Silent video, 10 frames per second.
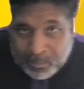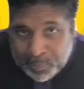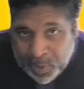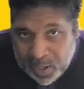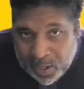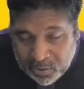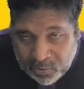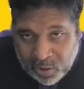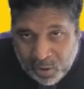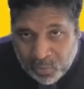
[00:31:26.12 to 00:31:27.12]
but,
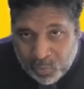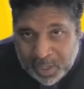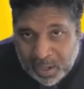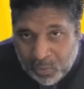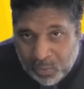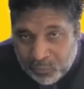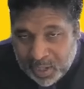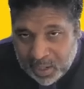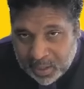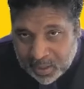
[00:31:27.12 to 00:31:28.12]
you know, we don't
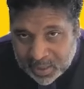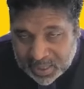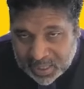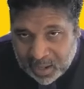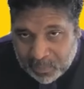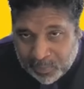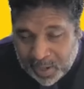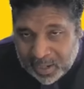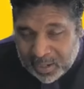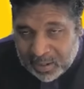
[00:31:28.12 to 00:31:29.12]
really
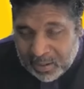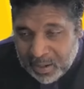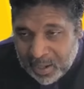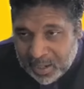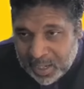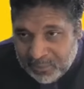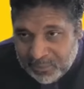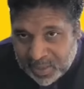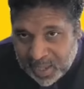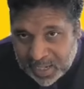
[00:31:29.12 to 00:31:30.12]
celebrate
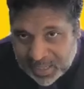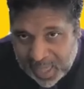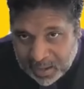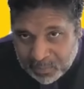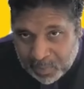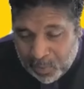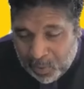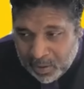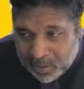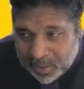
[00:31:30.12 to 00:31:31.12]
even things like
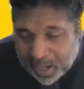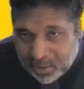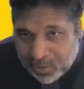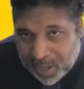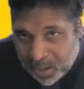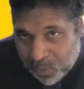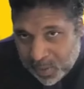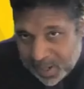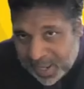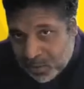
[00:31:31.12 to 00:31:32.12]
Memorial Day. You know, they go
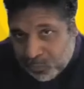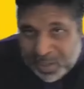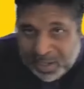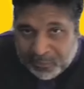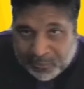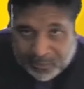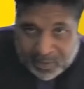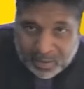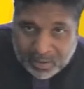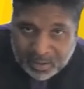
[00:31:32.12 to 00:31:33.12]
and lay a wreath.
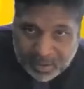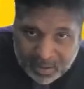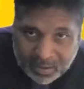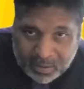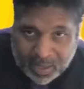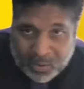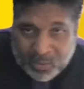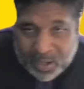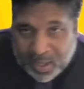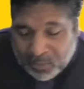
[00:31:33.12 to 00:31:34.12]
They
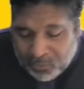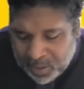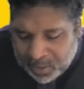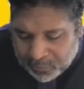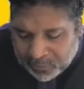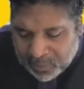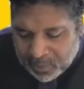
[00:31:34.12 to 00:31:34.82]
go and lay a wreath.